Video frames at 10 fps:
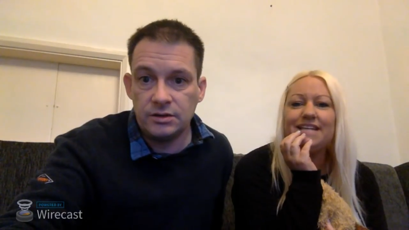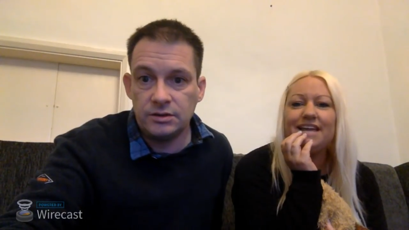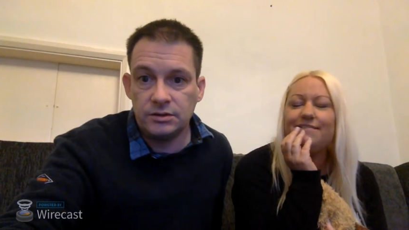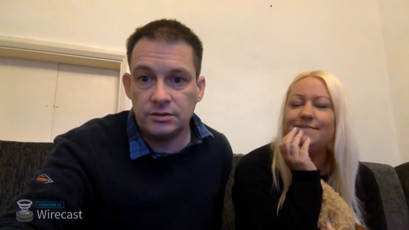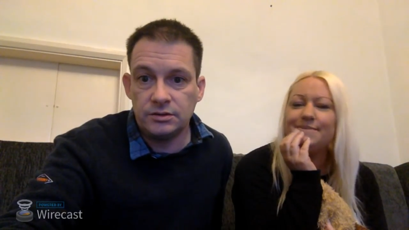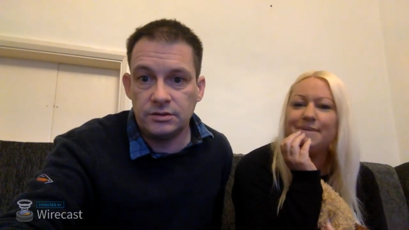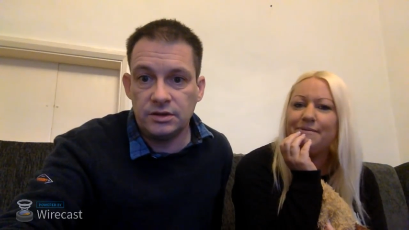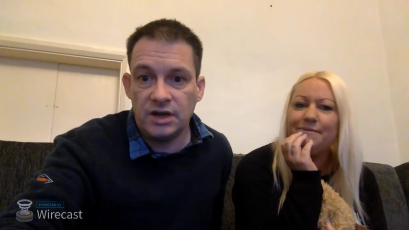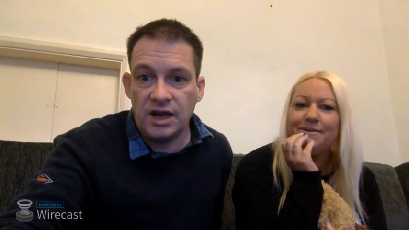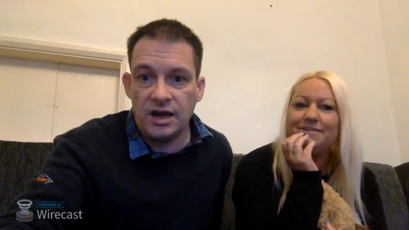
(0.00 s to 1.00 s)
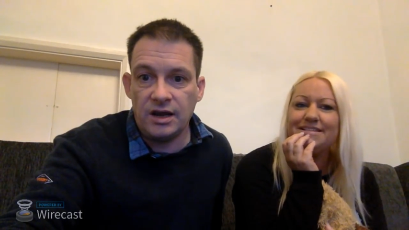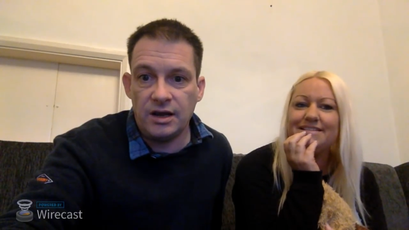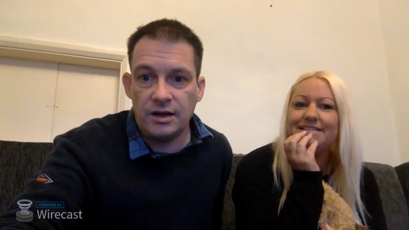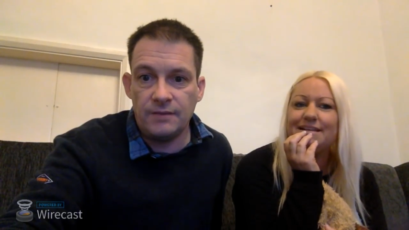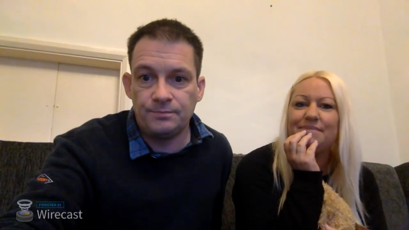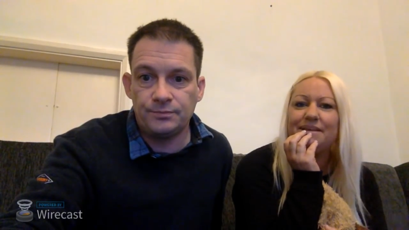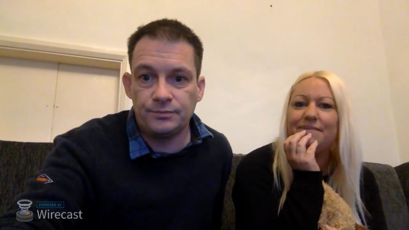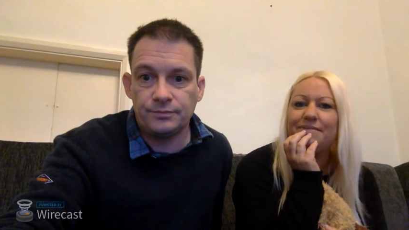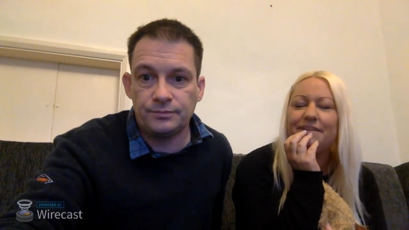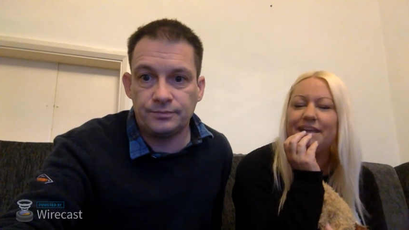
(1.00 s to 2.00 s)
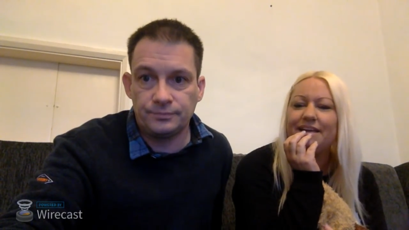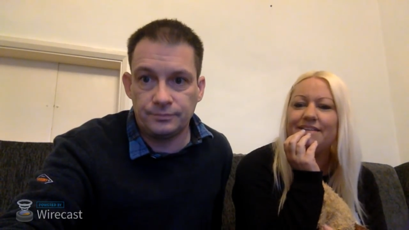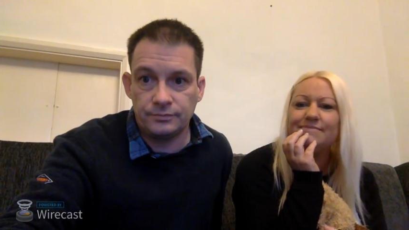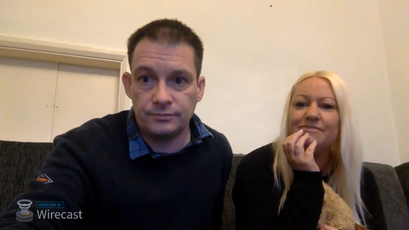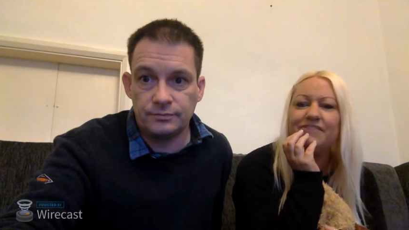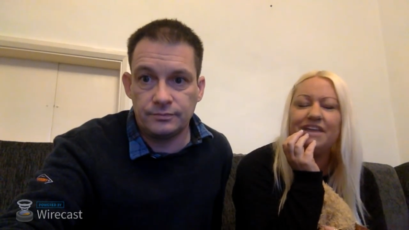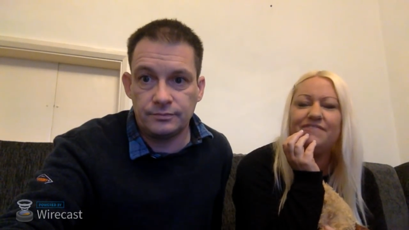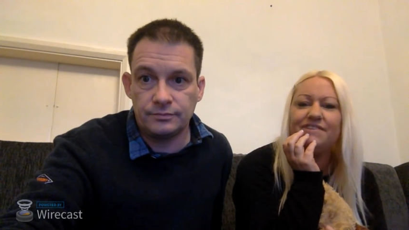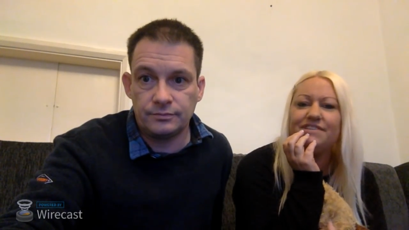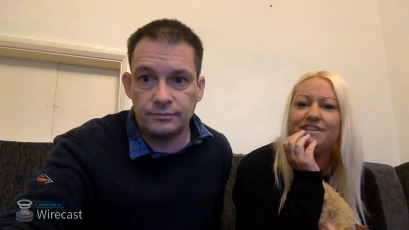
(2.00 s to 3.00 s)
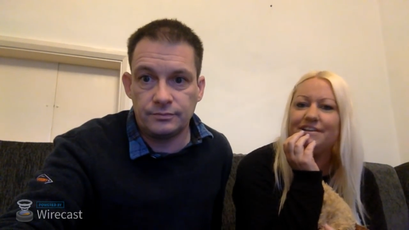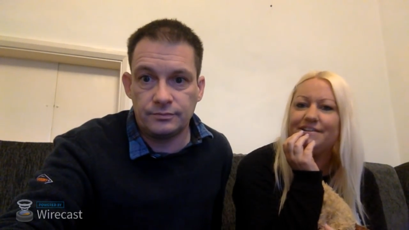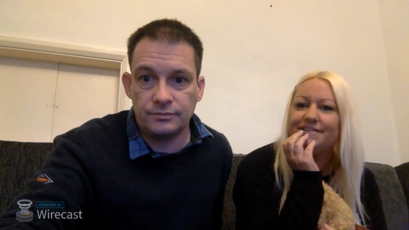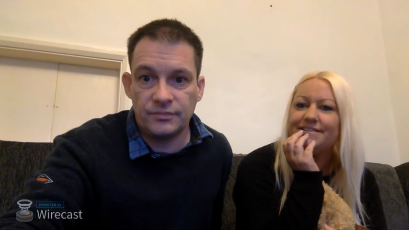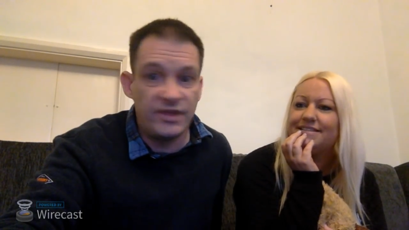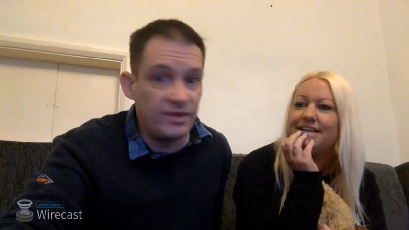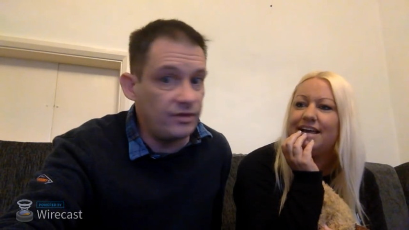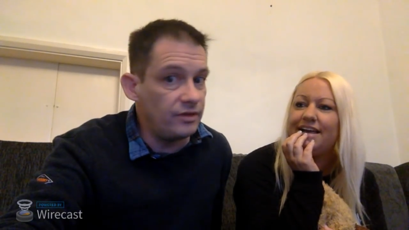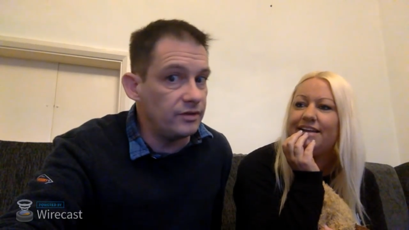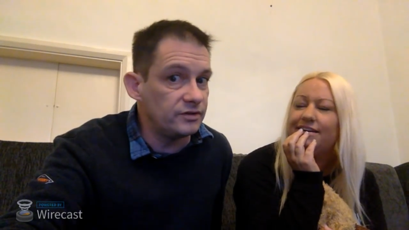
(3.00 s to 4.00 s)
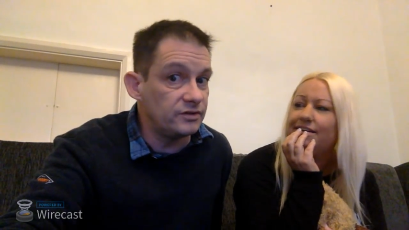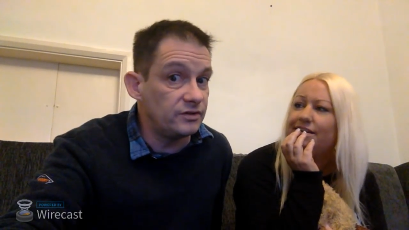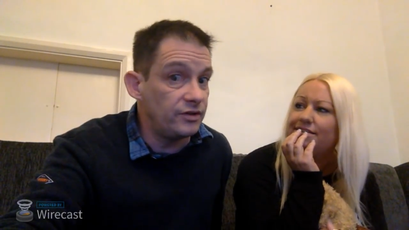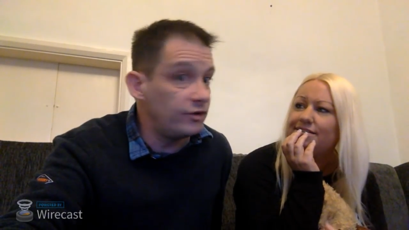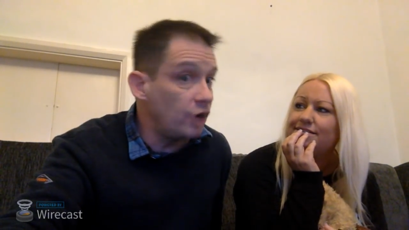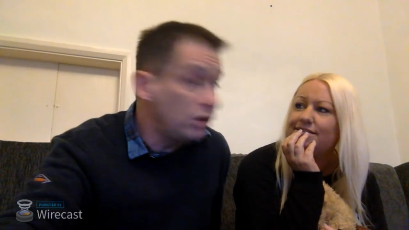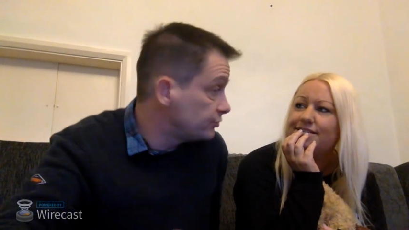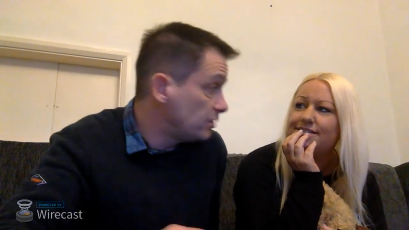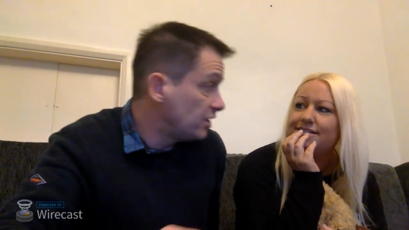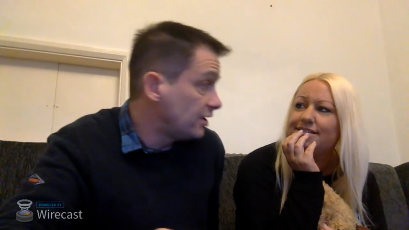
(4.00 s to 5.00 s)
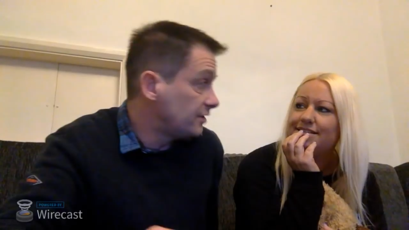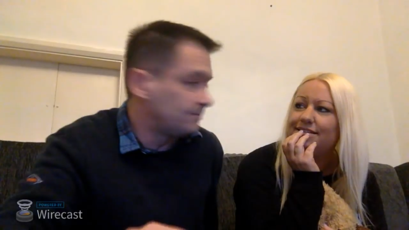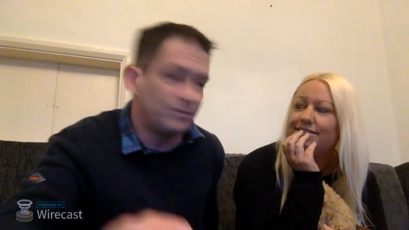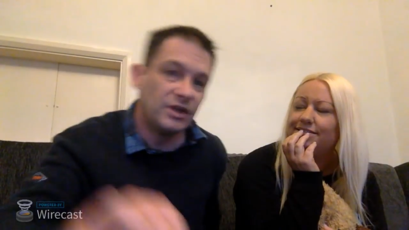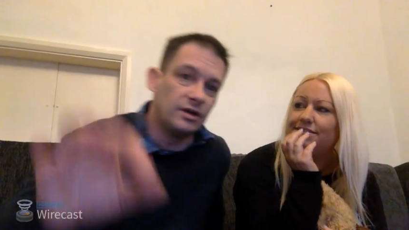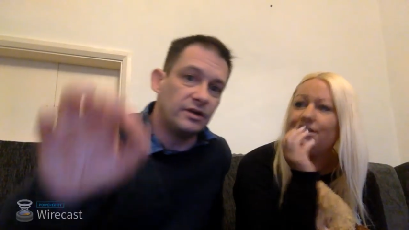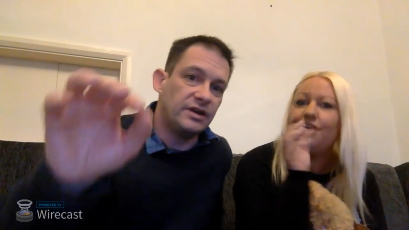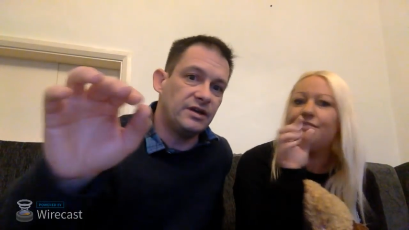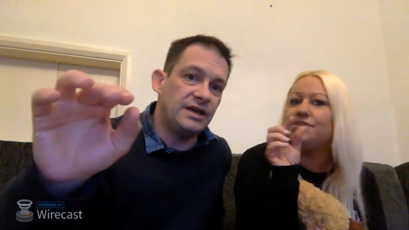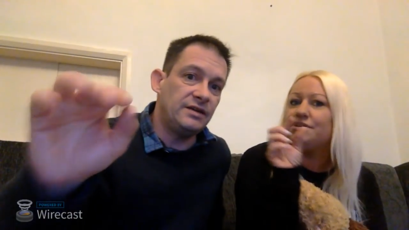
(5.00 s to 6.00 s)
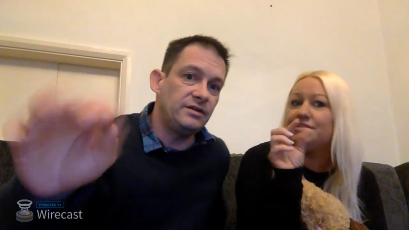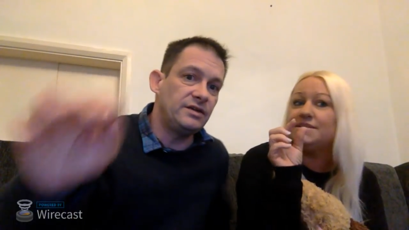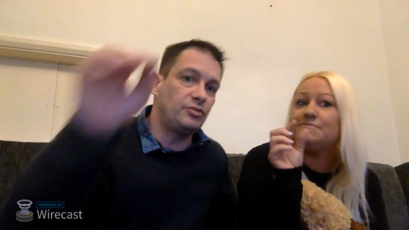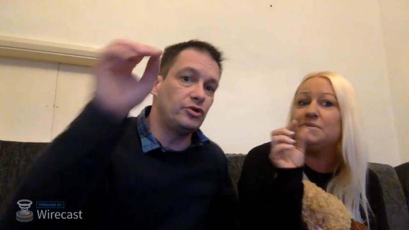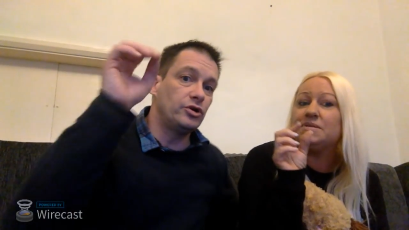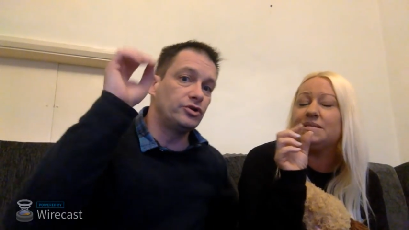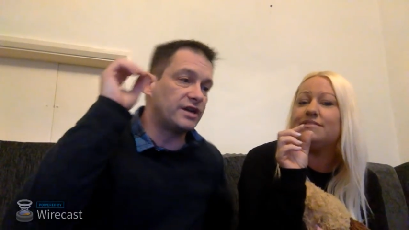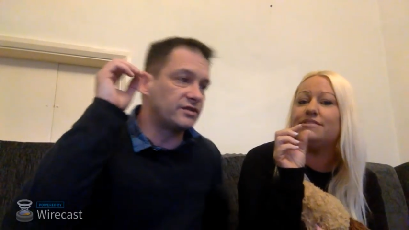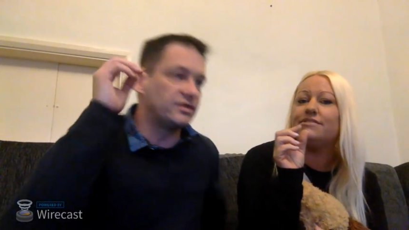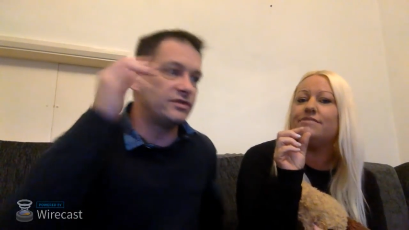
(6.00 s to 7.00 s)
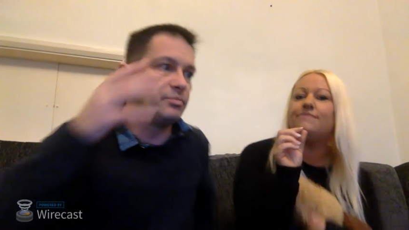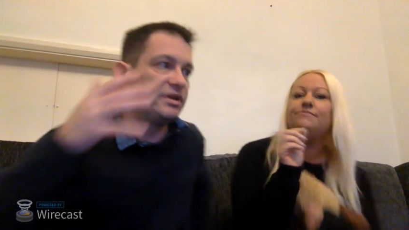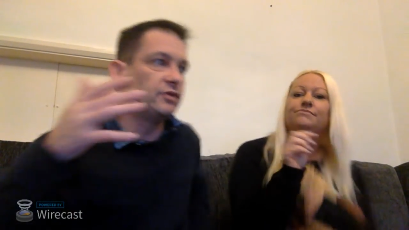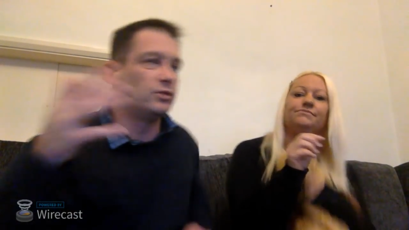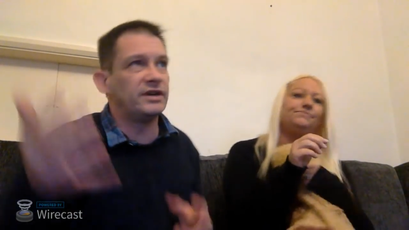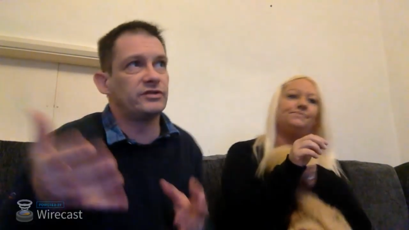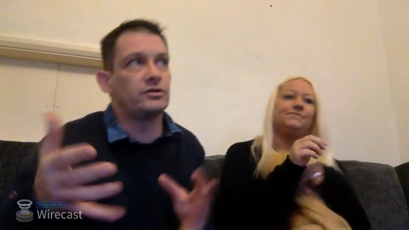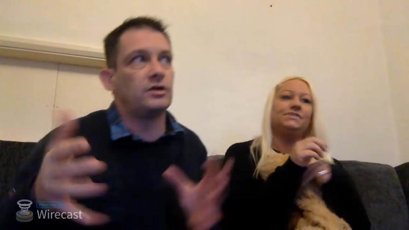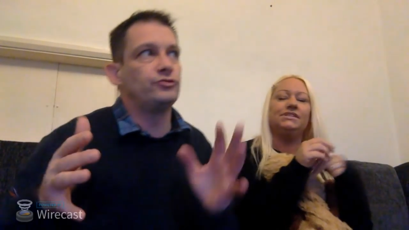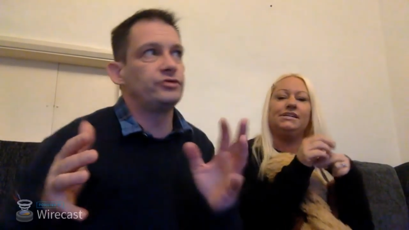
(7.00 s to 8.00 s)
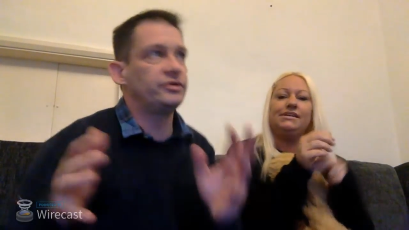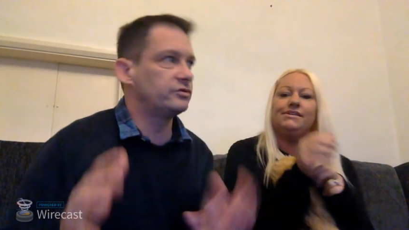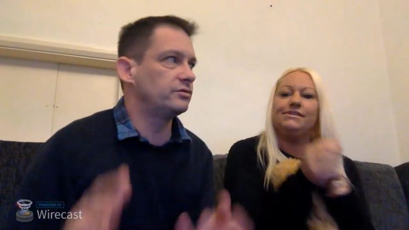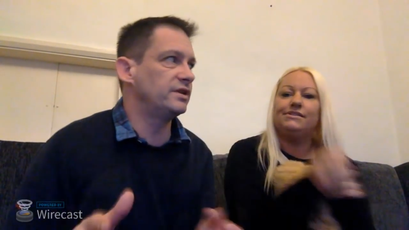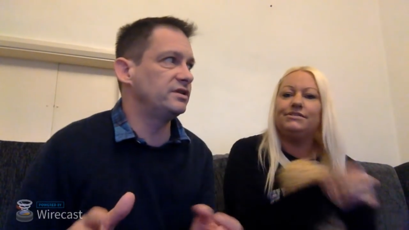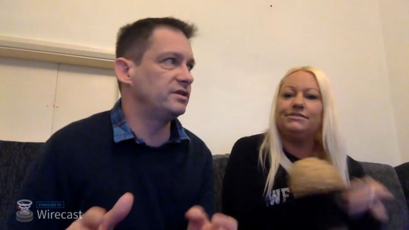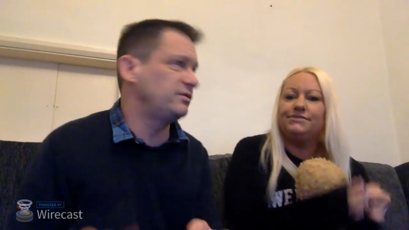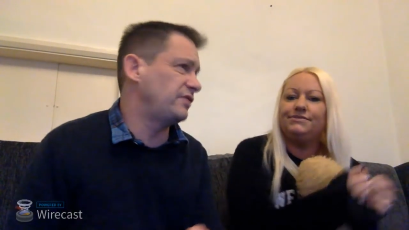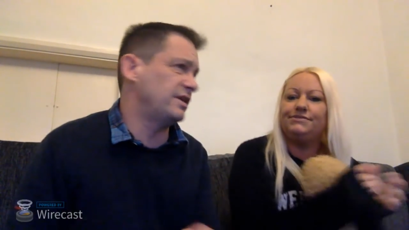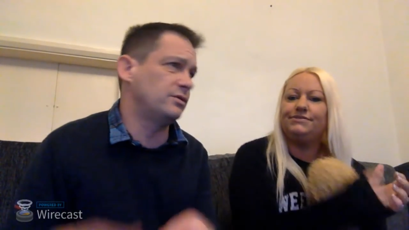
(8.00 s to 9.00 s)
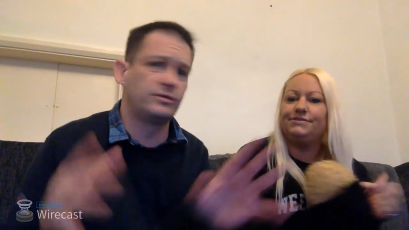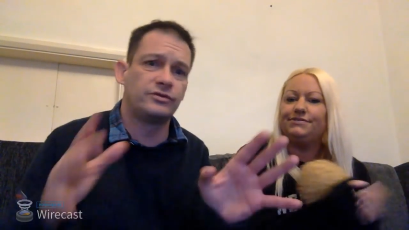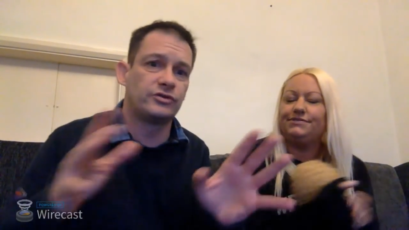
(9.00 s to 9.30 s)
Speaker 1: channels, we were watching some. They had some great videos
Speaker 2: today. They're all small.
Speaker 1: No,
Speaker 2: Indie Projects is a big one. That's got 120,000